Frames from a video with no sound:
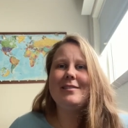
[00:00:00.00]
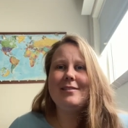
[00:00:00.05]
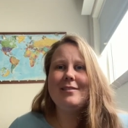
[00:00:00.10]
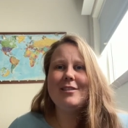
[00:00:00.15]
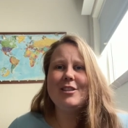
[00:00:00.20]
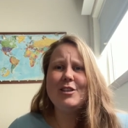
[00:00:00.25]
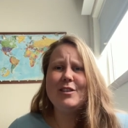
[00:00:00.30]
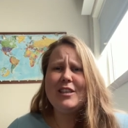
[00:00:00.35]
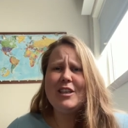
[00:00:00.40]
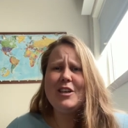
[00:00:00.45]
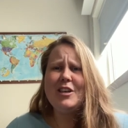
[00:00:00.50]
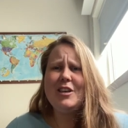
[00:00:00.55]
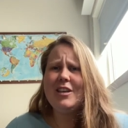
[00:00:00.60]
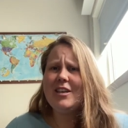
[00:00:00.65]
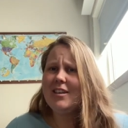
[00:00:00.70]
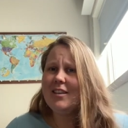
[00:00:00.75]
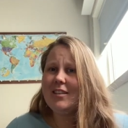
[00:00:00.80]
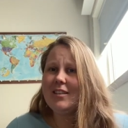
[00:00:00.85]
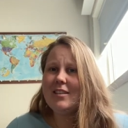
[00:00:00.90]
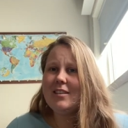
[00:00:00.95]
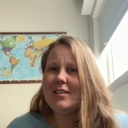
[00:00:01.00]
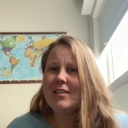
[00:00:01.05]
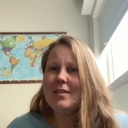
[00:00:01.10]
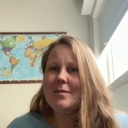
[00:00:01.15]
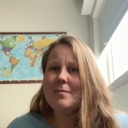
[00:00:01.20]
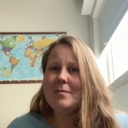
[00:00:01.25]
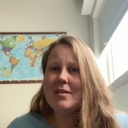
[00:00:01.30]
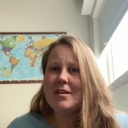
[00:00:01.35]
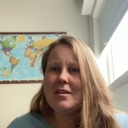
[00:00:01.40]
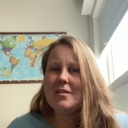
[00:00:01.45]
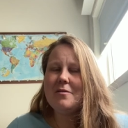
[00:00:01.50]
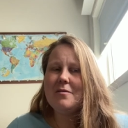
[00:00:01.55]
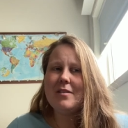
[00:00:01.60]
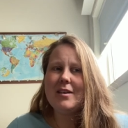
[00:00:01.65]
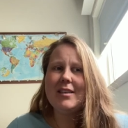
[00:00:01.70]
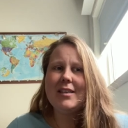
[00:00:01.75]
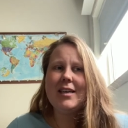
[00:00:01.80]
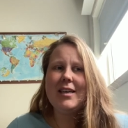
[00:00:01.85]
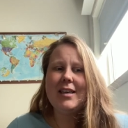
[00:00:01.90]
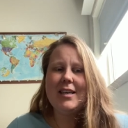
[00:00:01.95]
so it hurts me
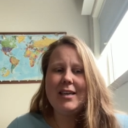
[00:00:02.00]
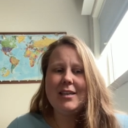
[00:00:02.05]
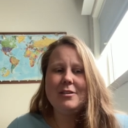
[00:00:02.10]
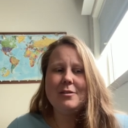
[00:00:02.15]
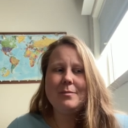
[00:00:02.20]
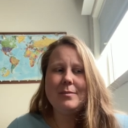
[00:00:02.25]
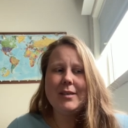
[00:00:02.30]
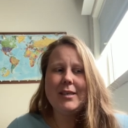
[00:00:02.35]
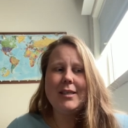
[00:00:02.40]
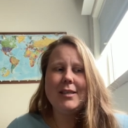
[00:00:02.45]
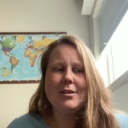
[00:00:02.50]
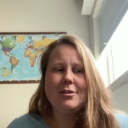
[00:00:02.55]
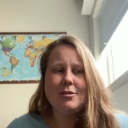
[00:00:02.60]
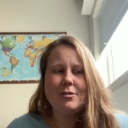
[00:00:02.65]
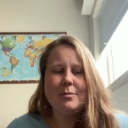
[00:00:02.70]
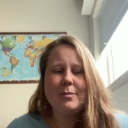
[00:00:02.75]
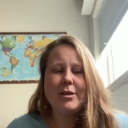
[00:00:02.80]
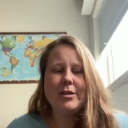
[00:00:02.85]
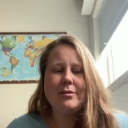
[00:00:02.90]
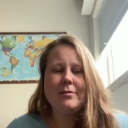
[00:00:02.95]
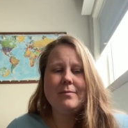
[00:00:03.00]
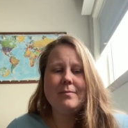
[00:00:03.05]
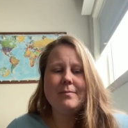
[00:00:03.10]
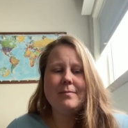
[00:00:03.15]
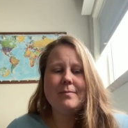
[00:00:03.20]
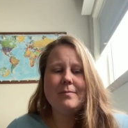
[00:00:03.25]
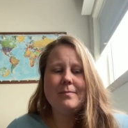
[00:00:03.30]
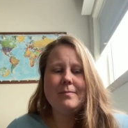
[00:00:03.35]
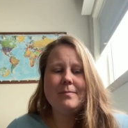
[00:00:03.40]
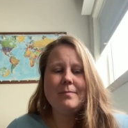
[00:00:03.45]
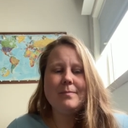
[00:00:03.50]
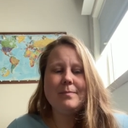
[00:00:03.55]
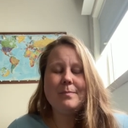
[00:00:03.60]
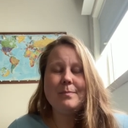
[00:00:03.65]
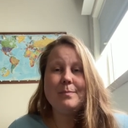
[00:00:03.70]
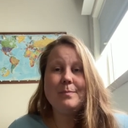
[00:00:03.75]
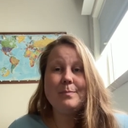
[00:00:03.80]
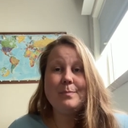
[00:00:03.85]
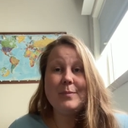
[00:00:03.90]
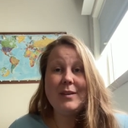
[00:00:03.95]
when I had to bring it to the barn.
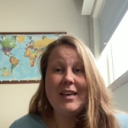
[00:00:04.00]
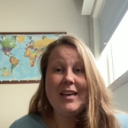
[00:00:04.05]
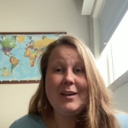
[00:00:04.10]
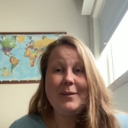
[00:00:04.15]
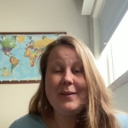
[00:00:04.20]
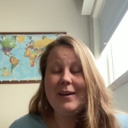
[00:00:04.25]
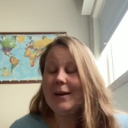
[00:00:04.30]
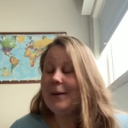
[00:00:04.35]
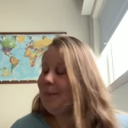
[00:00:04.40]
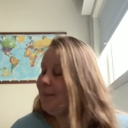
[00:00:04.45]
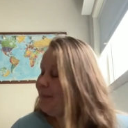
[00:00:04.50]
But anyway,